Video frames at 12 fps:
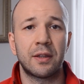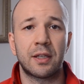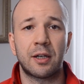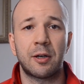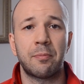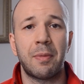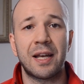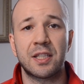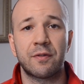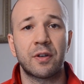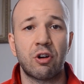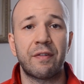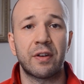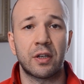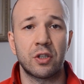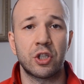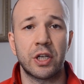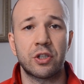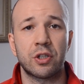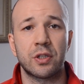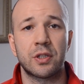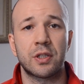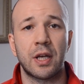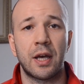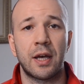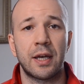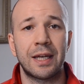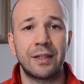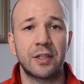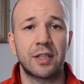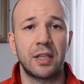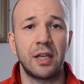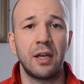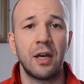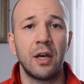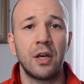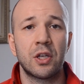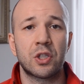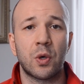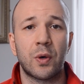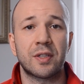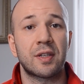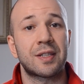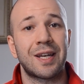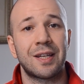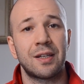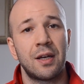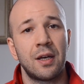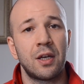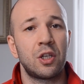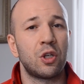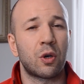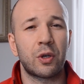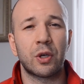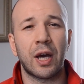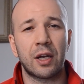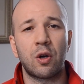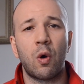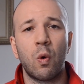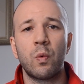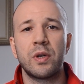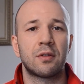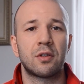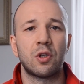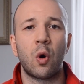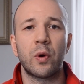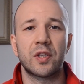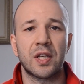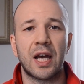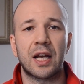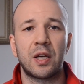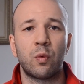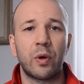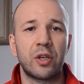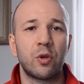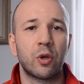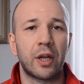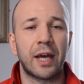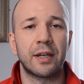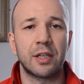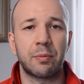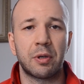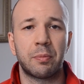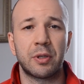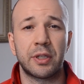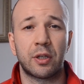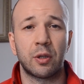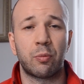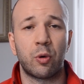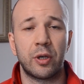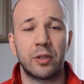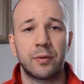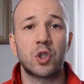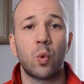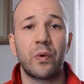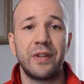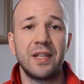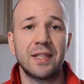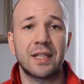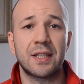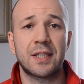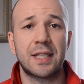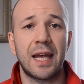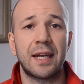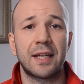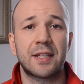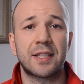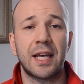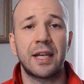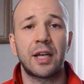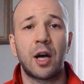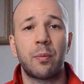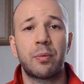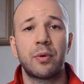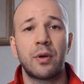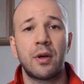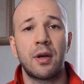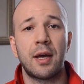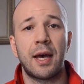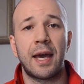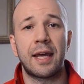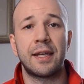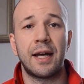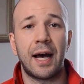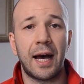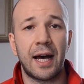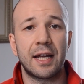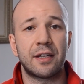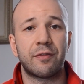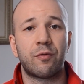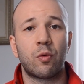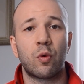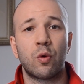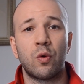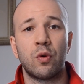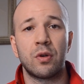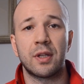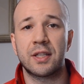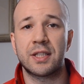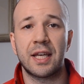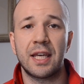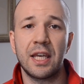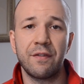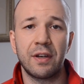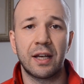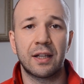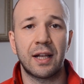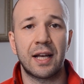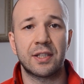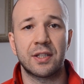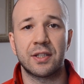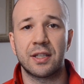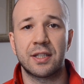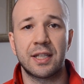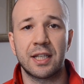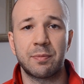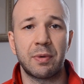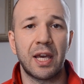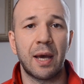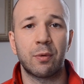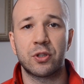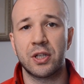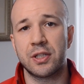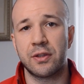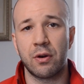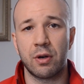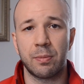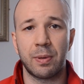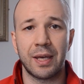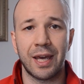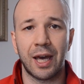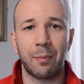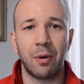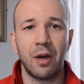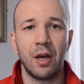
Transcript: There are massive traffic congestions in the city. So as I said, you can't always know exactly when you're going to end up at a particular point. So with this understanding, setting up an ad for, let's say, evening classes at 6 p.m. or 6:30 p.m.